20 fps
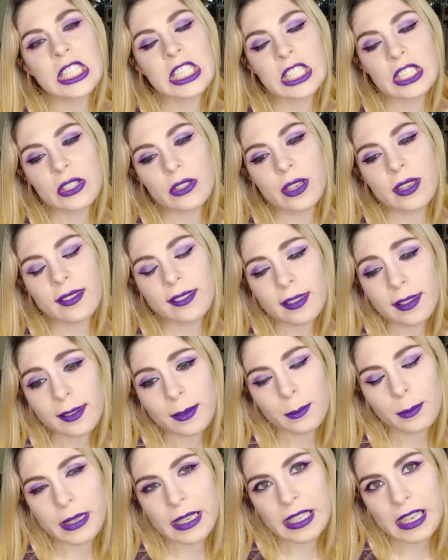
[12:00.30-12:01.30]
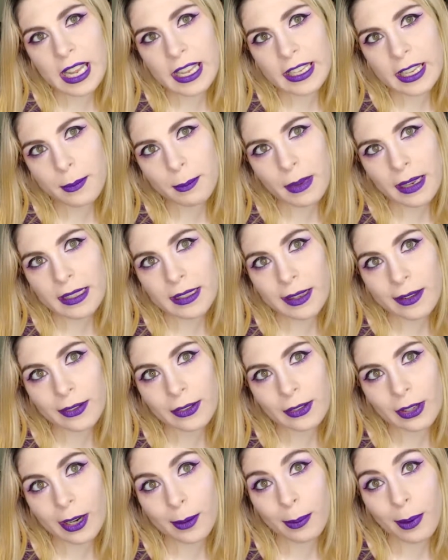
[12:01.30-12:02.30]
so does this mean I get my
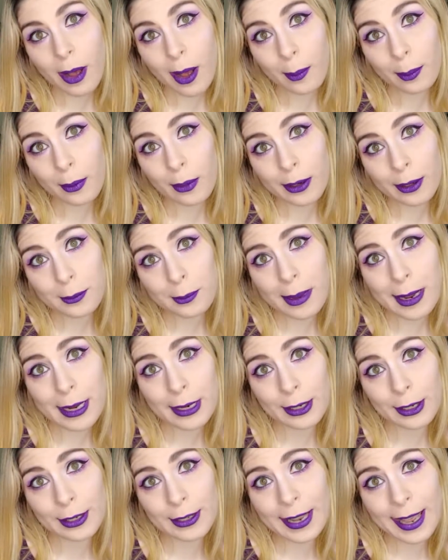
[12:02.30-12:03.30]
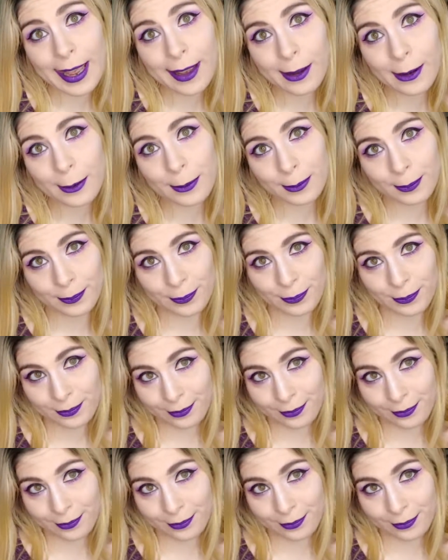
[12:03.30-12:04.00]
deathstar popcorn maker now?